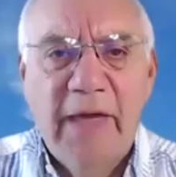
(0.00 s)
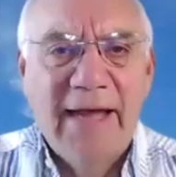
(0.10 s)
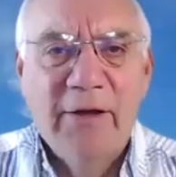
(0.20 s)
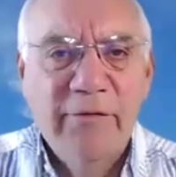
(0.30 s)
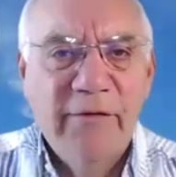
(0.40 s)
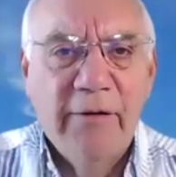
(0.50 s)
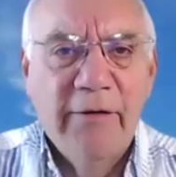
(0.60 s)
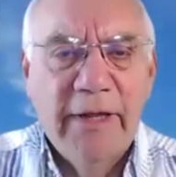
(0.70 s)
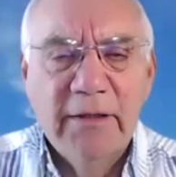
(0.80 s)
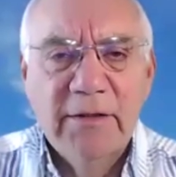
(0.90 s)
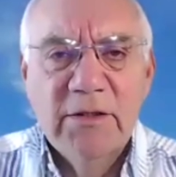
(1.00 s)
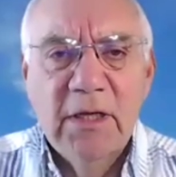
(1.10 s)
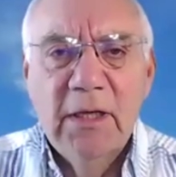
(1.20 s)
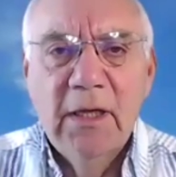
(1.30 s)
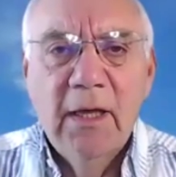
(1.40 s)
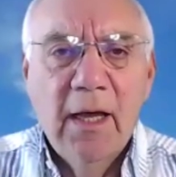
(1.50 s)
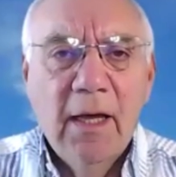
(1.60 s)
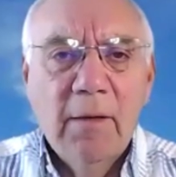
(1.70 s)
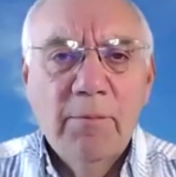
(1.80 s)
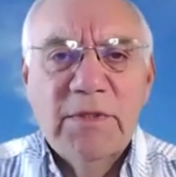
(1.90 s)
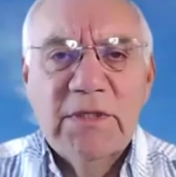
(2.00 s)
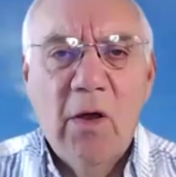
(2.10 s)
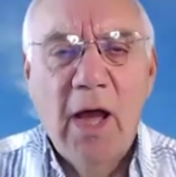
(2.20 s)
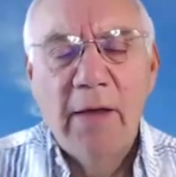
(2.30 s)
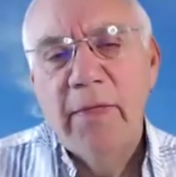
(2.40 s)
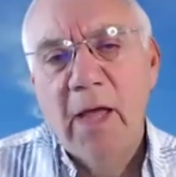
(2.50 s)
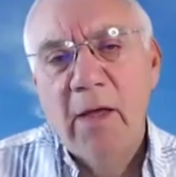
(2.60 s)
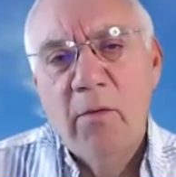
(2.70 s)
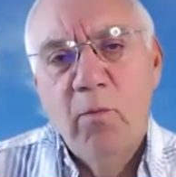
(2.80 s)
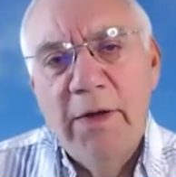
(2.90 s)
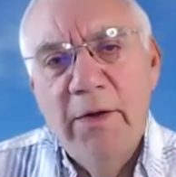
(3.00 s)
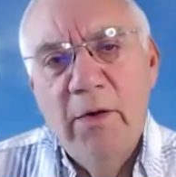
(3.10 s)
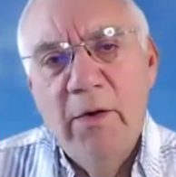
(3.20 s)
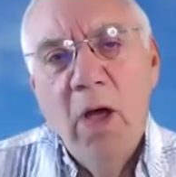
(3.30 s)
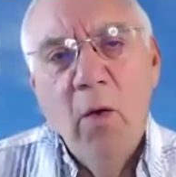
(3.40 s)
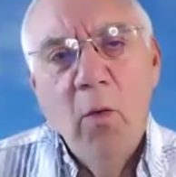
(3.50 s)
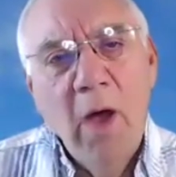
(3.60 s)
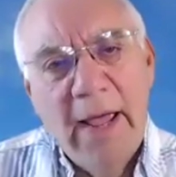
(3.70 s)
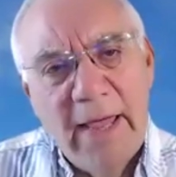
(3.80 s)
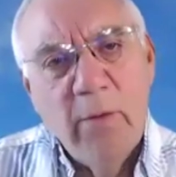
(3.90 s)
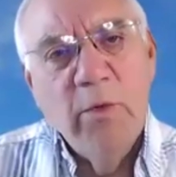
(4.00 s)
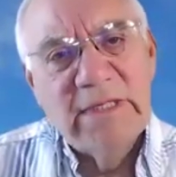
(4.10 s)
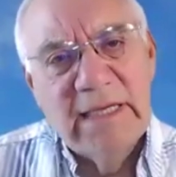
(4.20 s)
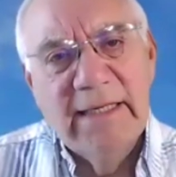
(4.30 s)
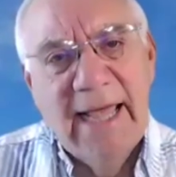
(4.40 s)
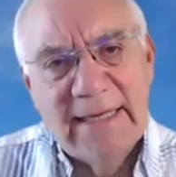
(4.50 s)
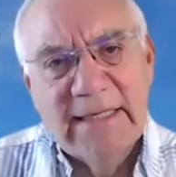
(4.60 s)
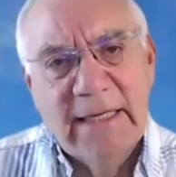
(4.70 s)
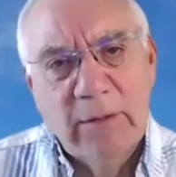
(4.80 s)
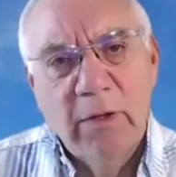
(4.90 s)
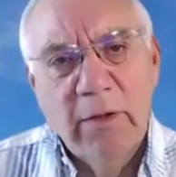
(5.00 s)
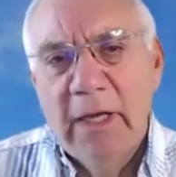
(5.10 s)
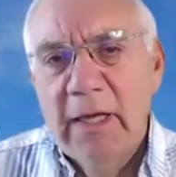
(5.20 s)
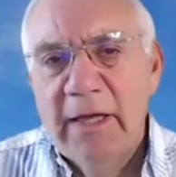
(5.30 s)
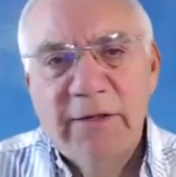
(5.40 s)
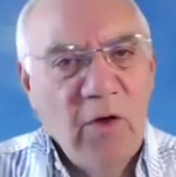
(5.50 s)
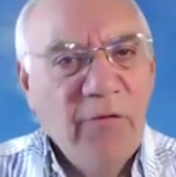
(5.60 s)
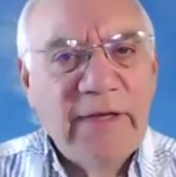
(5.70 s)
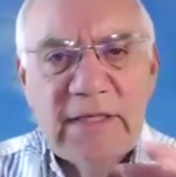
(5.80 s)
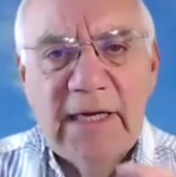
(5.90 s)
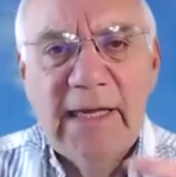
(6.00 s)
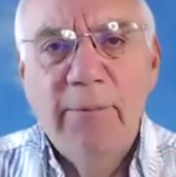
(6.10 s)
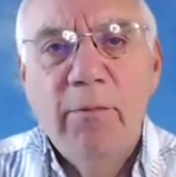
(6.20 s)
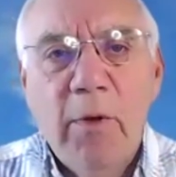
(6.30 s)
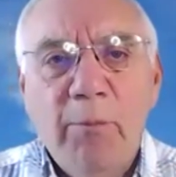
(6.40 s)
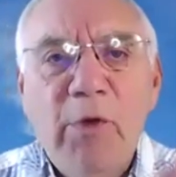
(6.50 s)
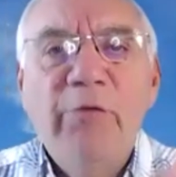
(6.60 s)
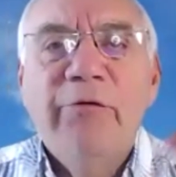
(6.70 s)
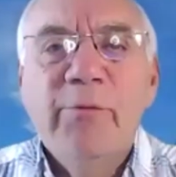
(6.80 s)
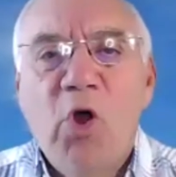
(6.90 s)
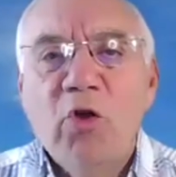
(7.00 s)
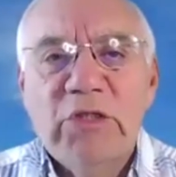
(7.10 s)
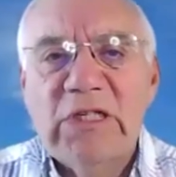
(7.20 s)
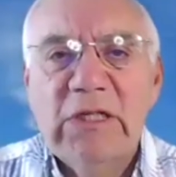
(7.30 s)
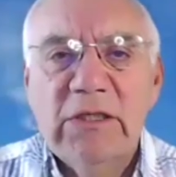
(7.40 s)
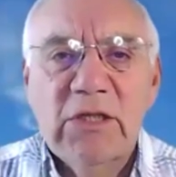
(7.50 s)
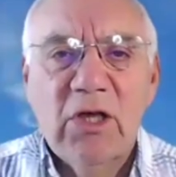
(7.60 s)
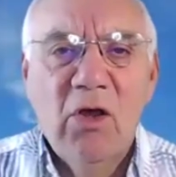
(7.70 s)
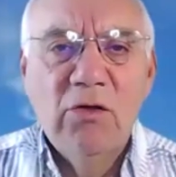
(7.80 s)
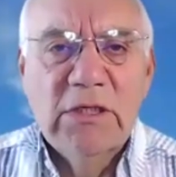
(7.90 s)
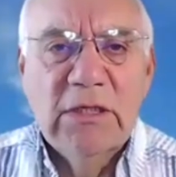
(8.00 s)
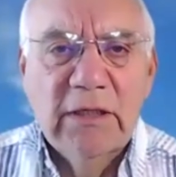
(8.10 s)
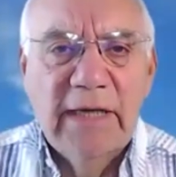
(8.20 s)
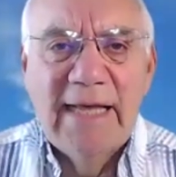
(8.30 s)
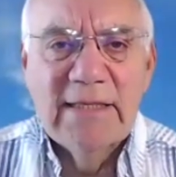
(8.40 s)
the Hanoverians. So I wonder why it was in Latin. It's obviously a move from continent to continent,